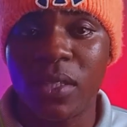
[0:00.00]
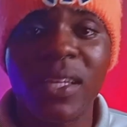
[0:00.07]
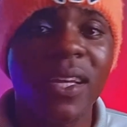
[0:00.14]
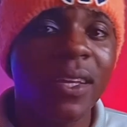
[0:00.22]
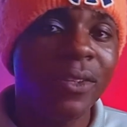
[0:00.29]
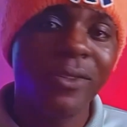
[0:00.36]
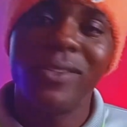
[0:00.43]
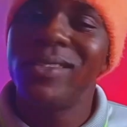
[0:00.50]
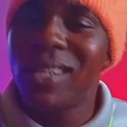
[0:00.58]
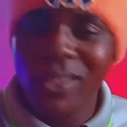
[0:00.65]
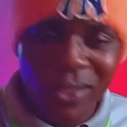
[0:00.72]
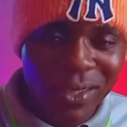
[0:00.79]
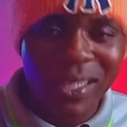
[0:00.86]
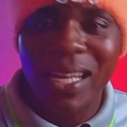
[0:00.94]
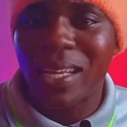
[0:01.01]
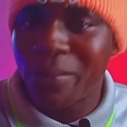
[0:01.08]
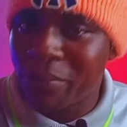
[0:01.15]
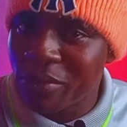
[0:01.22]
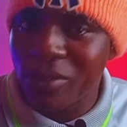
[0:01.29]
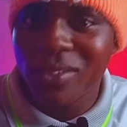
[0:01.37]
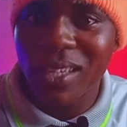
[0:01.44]
So these are just like
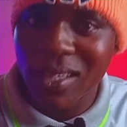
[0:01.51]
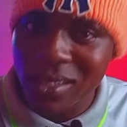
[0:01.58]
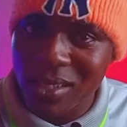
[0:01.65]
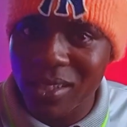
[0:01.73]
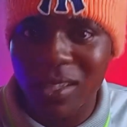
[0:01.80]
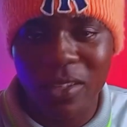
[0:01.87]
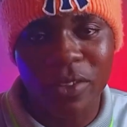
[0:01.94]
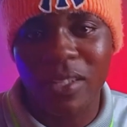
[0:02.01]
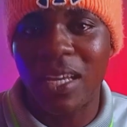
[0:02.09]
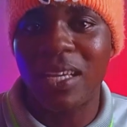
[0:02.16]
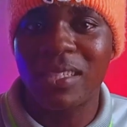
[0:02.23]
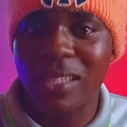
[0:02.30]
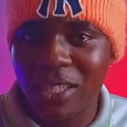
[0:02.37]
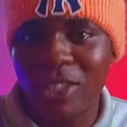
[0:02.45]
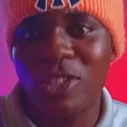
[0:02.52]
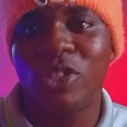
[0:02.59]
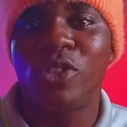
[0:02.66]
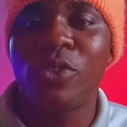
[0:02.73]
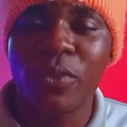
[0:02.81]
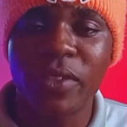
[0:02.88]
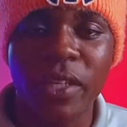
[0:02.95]
process or like starting a
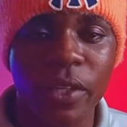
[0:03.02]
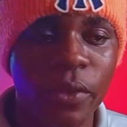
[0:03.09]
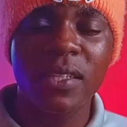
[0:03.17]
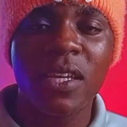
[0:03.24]
YouTube channel.